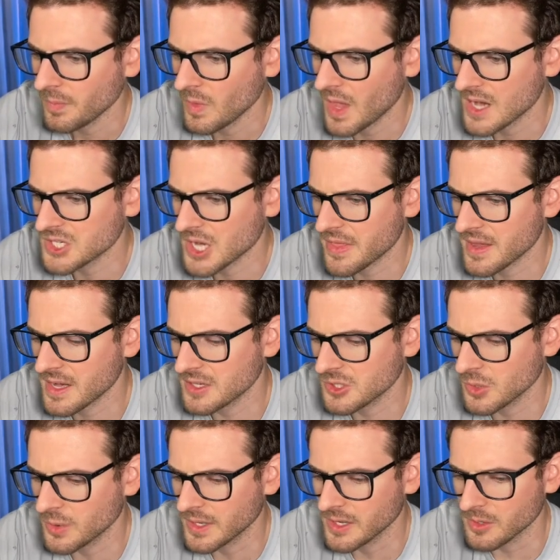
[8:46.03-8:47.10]
Actually, I think I just
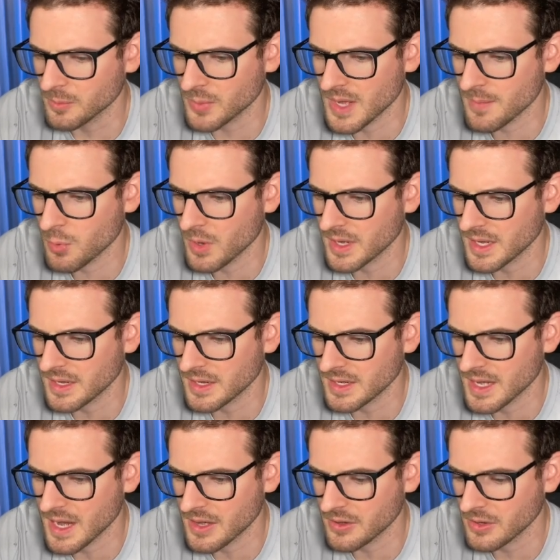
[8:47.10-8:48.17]
go here, breakpoint
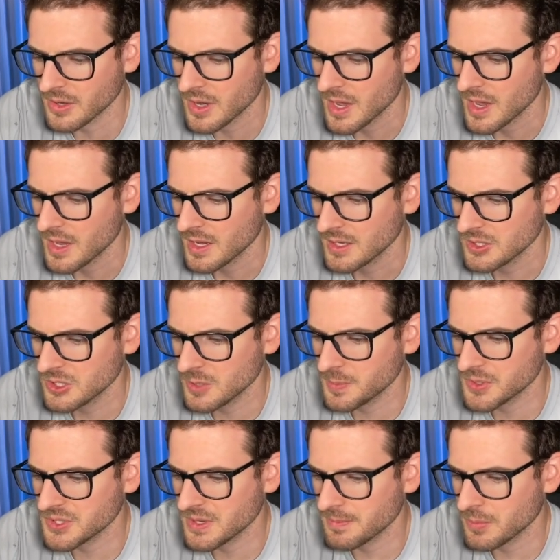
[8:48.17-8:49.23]
indicator. Super
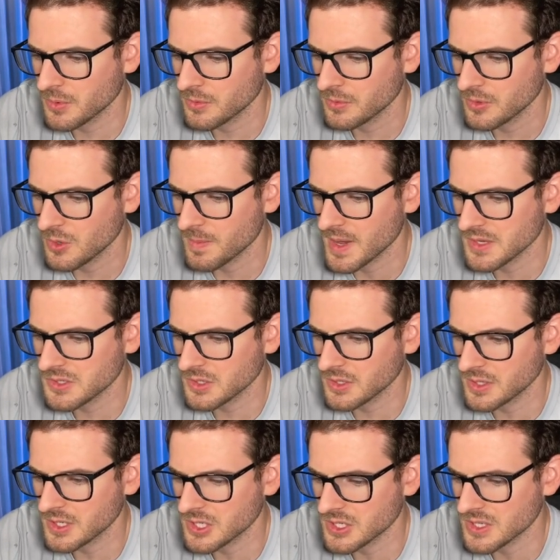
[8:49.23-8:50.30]
simple. You
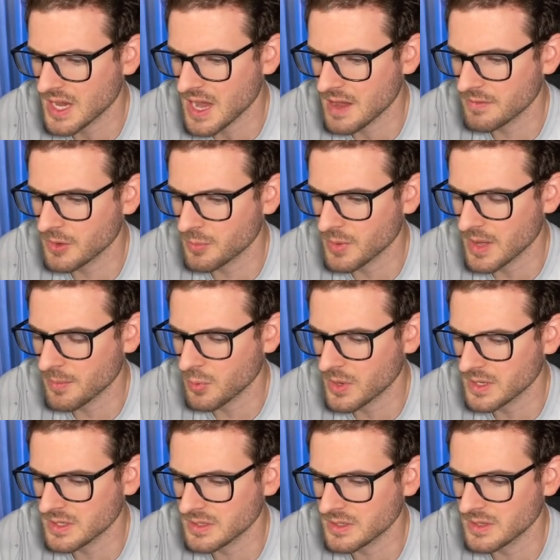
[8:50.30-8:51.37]
basically just have your
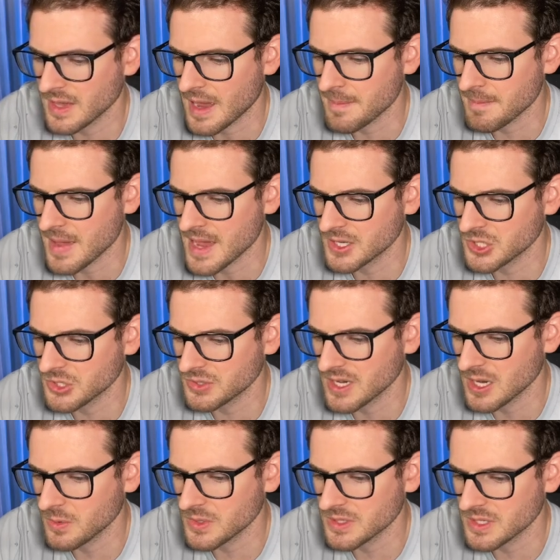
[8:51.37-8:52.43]
breakpoints that match your
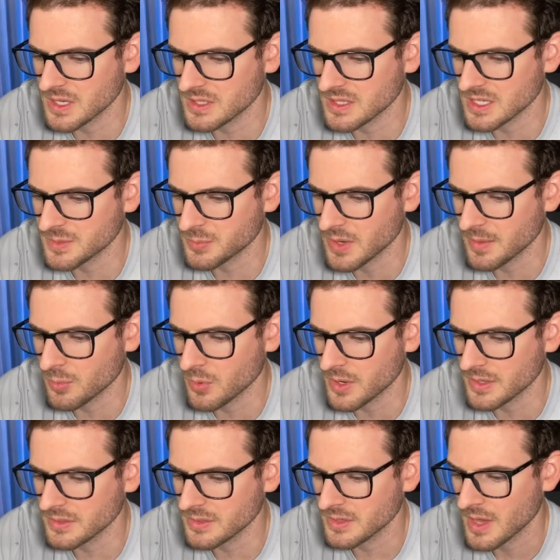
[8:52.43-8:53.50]
Tailwind CSS
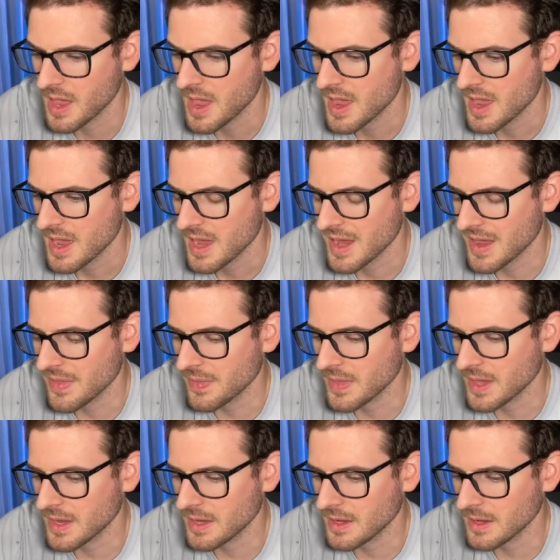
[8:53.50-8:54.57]
breakpoints, and
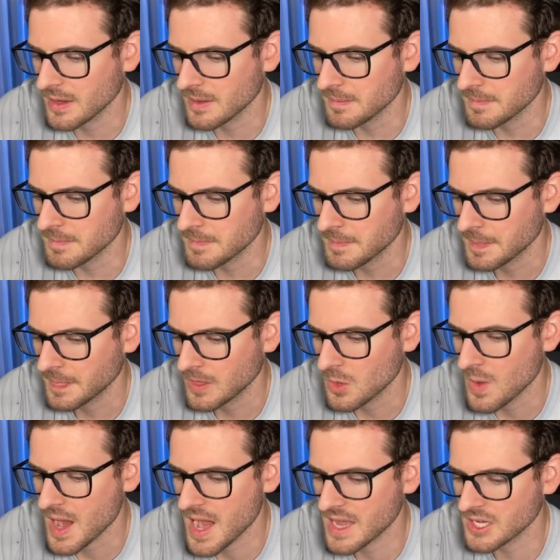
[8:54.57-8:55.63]
then um, you
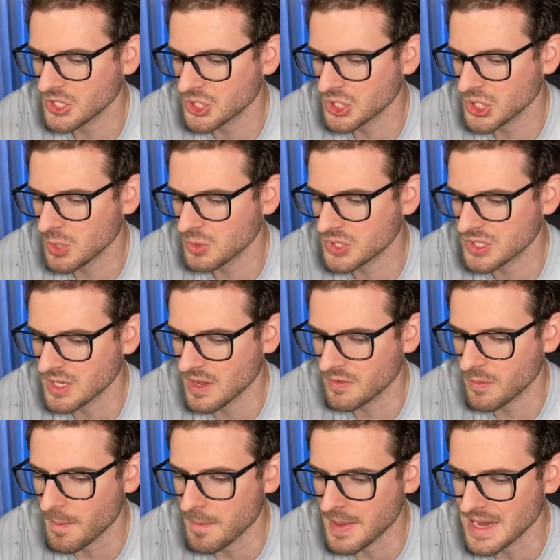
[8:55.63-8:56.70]
hide and show stuff
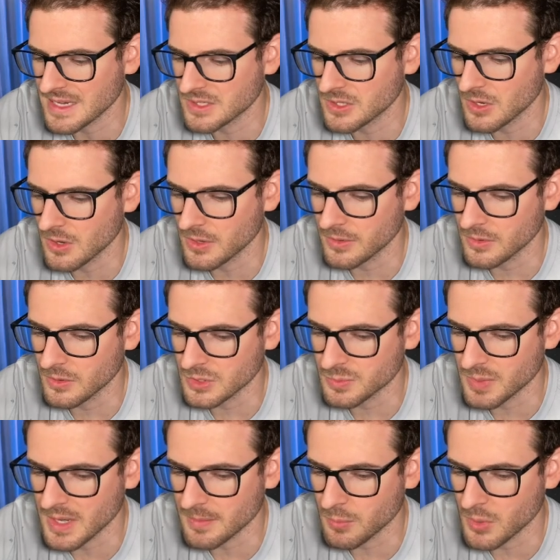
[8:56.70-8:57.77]
based on those
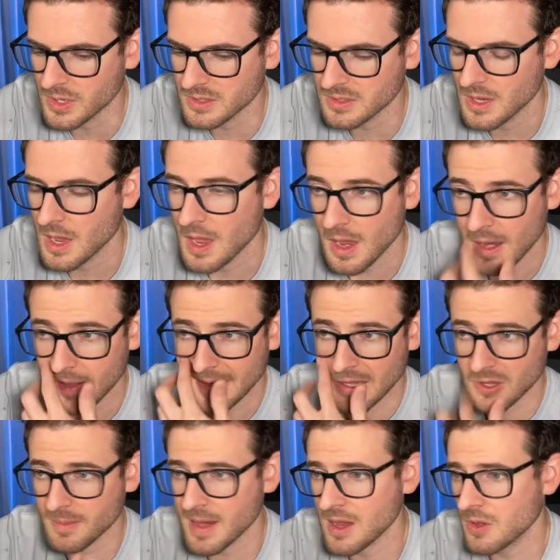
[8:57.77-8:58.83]
breakpoints. Now,
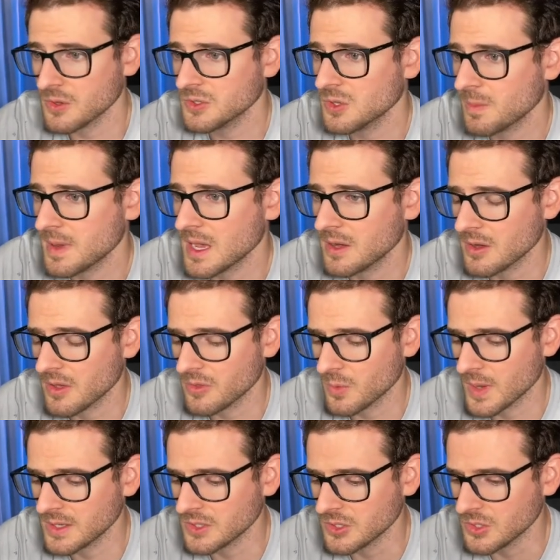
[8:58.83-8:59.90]
there might also be another
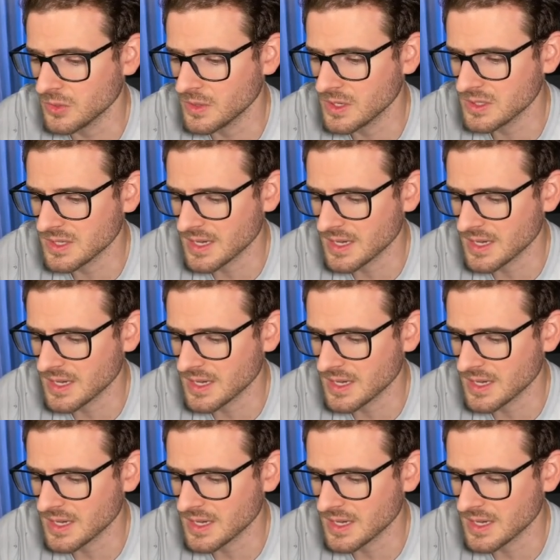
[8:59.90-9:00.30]
way to do this.